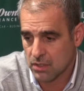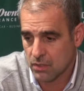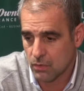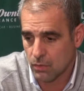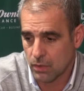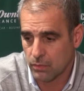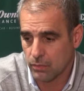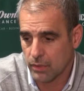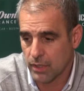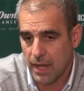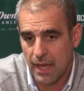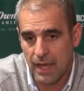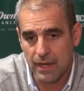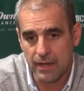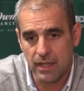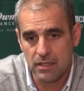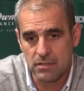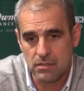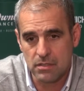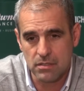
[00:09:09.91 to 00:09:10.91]
when we're not
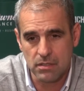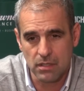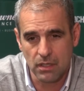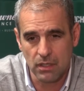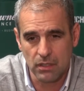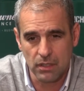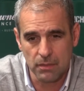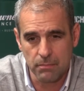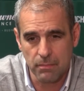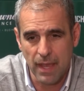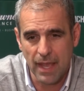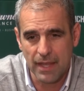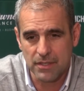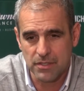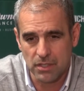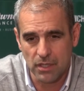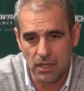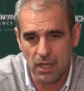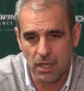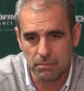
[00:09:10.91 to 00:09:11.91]
necessarily
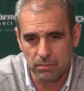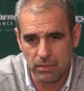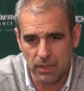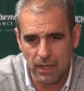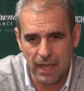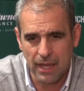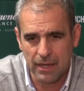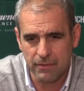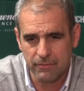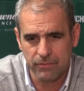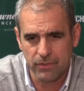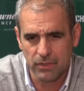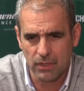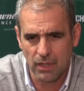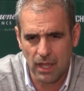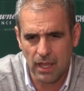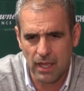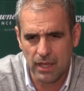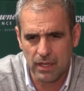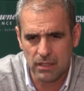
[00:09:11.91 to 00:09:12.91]
matching up line for
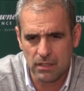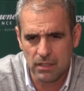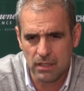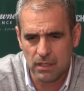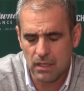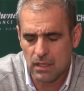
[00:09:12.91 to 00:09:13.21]
line.